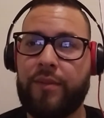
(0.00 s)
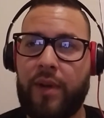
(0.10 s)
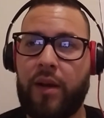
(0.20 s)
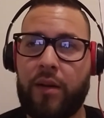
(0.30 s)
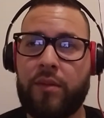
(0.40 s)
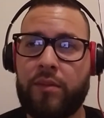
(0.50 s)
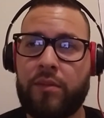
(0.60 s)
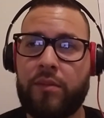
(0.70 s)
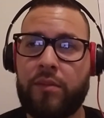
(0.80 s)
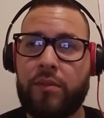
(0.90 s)
vowel,
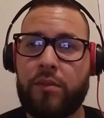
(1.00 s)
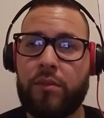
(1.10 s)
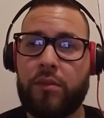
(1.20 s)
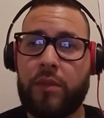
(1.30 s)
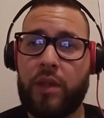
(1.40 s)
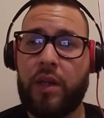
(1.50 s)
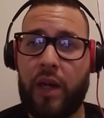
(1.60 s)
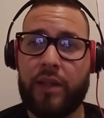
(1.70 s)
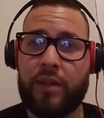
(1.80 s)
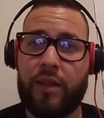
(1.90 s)

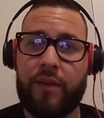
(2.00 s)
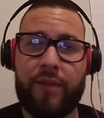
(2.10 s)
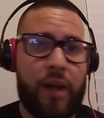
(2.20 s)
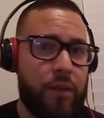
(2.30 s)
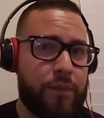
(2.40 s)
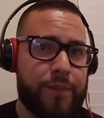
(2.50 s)
consonant, vowel.